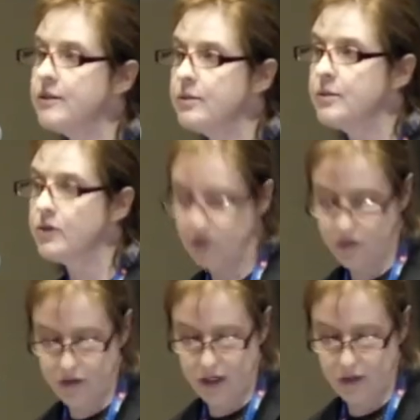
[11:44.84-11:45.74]

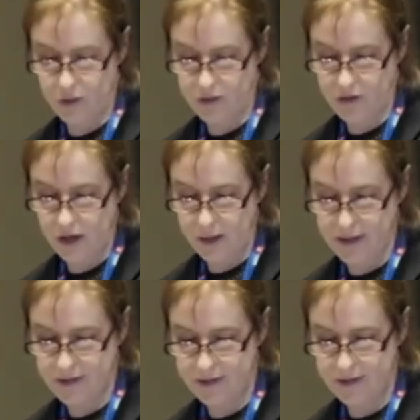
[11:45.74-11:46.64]
magmatism associated with
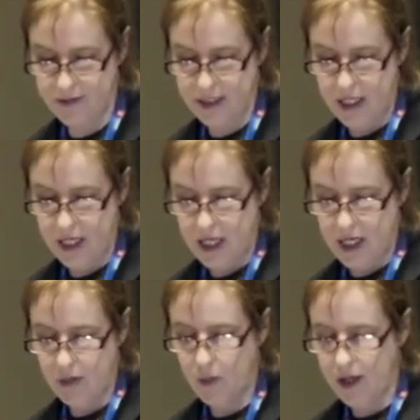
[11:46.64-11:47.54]
diamonds,
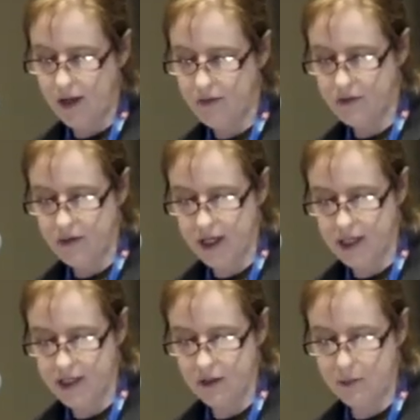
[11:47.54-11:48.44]
and we have
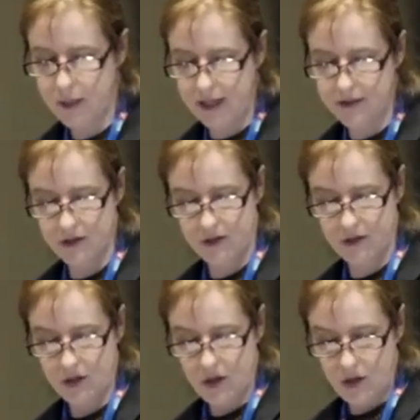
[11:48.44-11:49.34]
the Franklinian
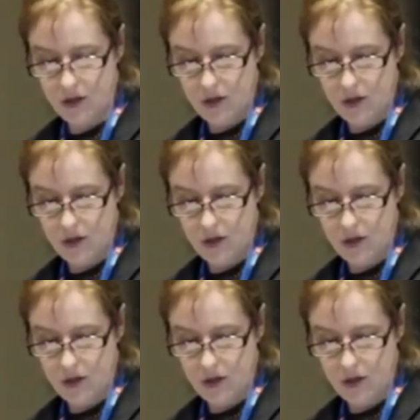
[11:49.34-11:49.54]
Basin,